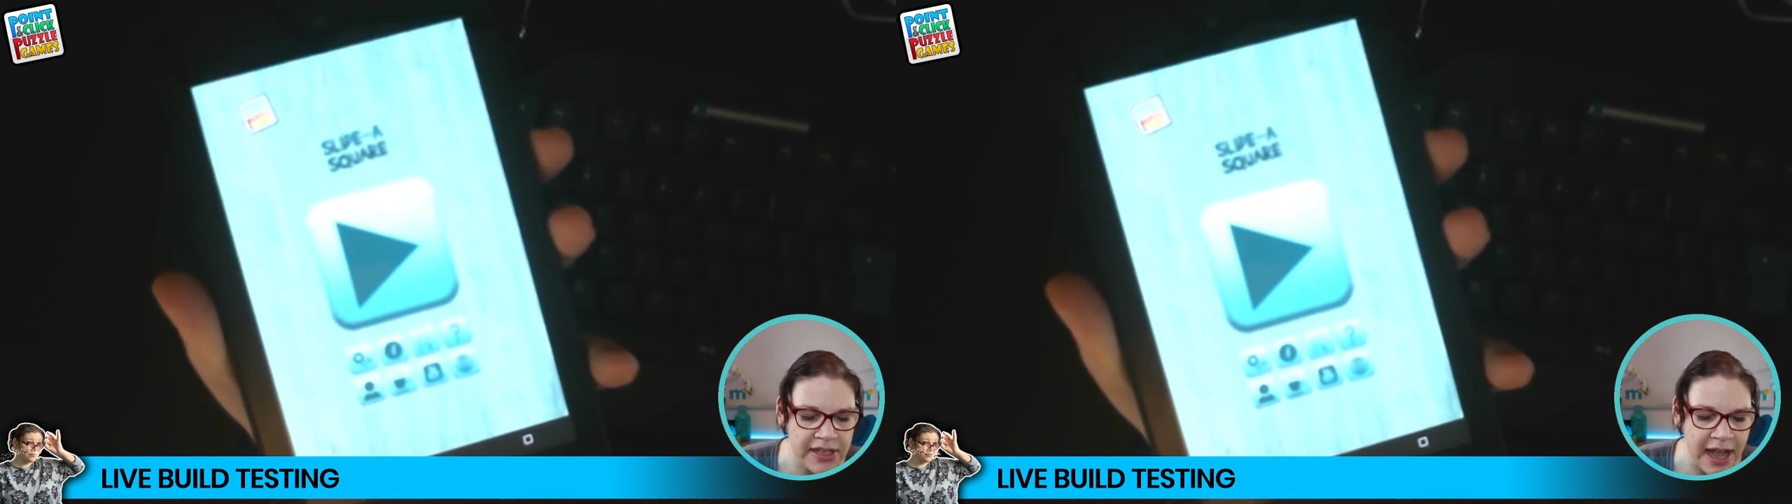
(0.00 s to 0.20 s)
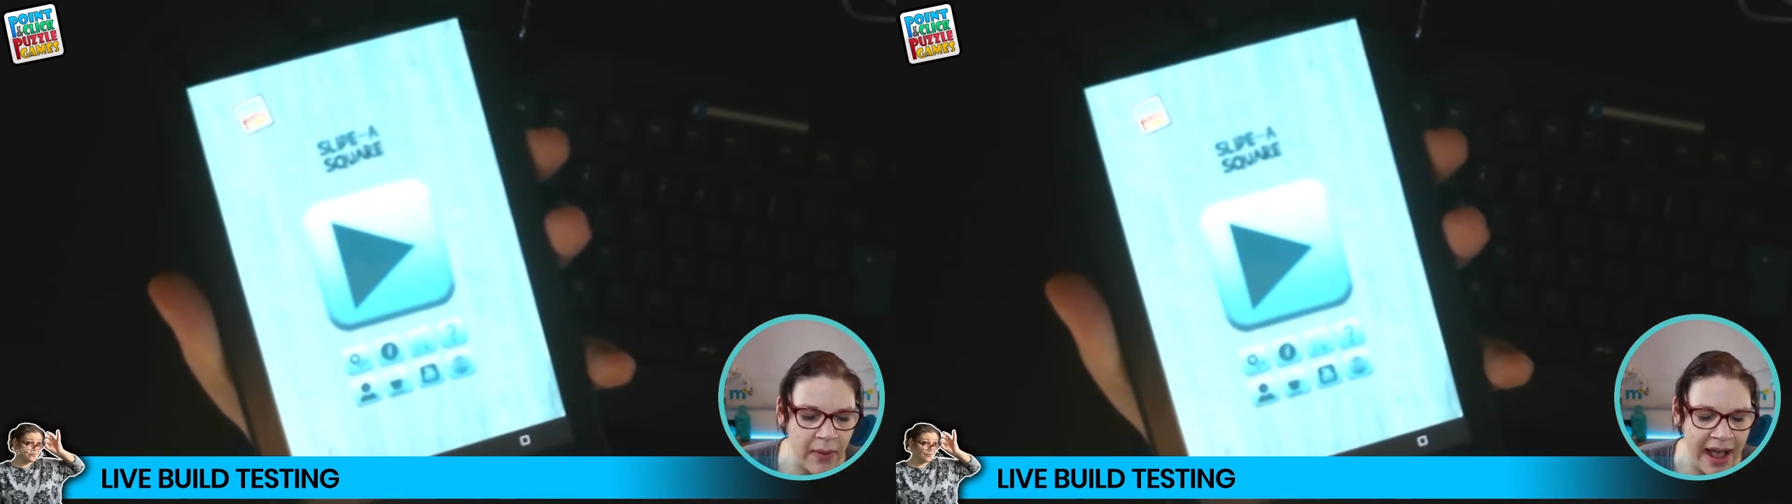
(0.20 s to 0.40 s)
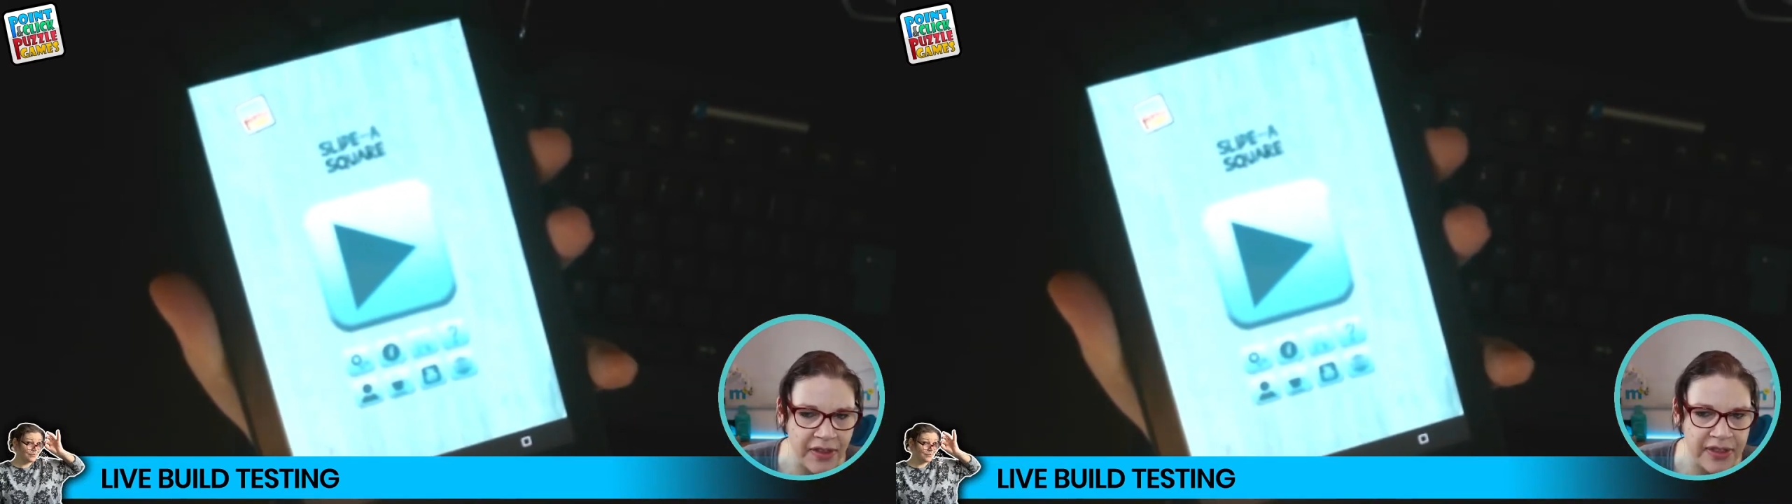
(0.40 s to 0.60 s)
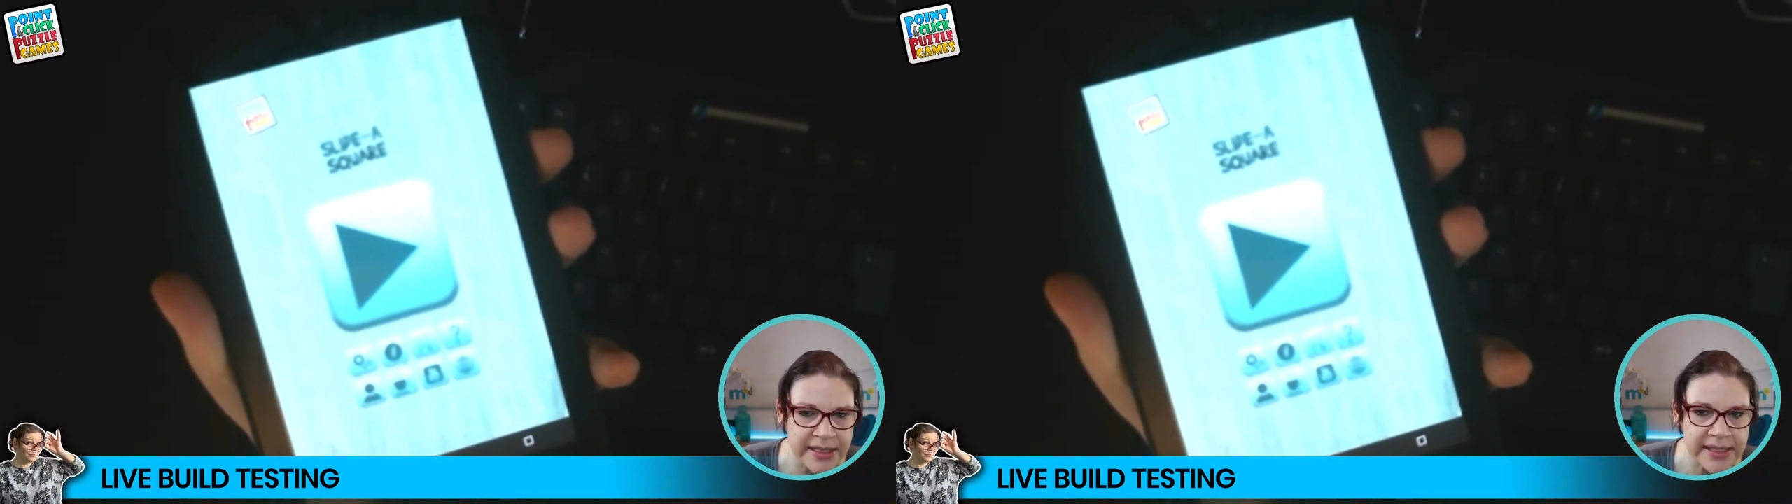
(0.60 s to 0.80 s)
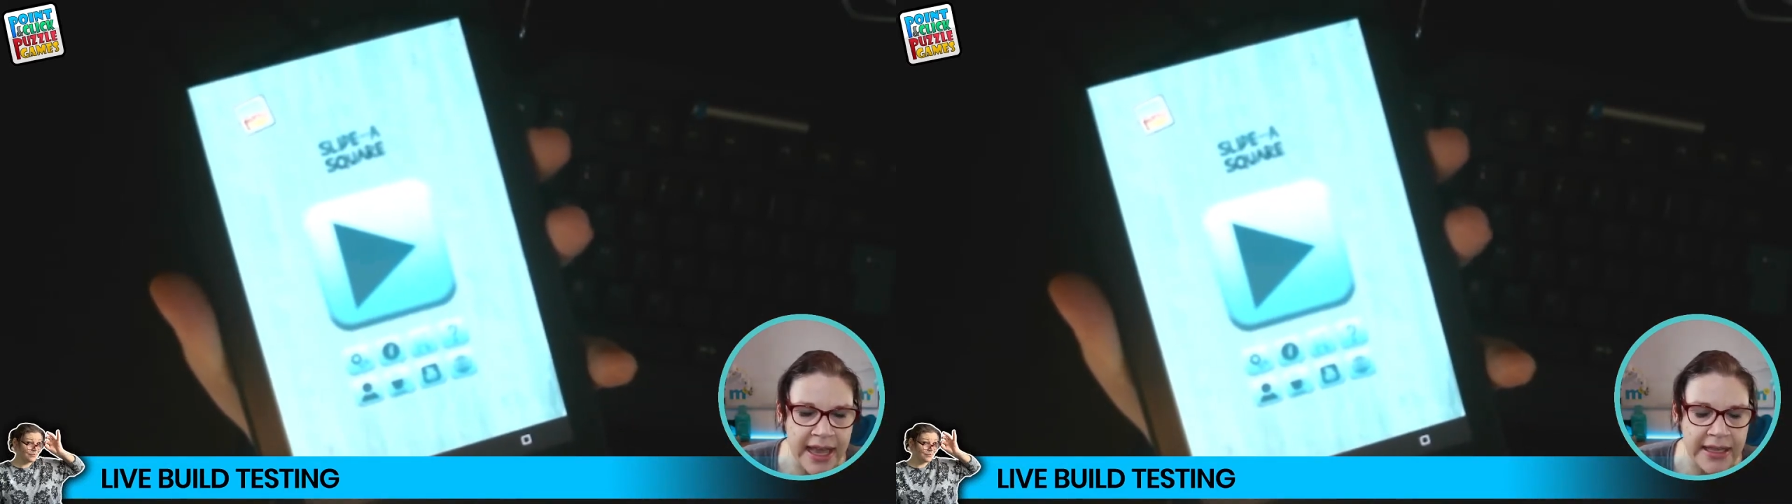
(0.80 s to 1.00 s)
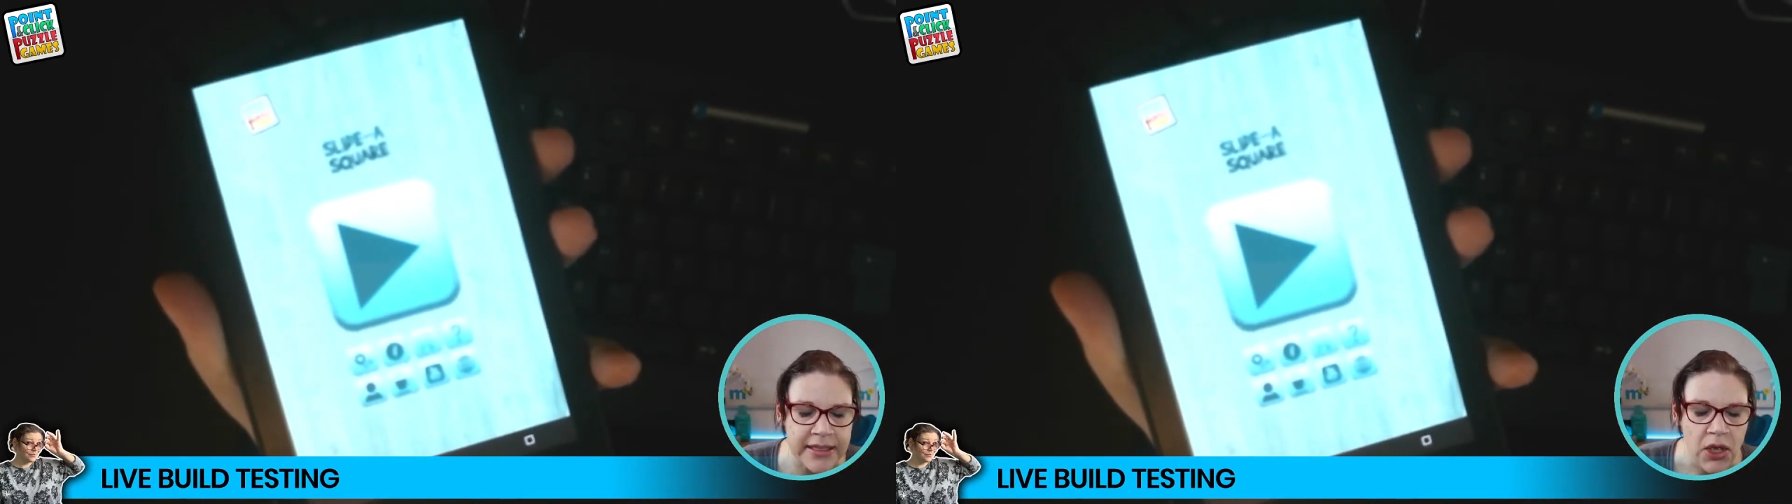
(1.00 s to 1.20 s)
now at the state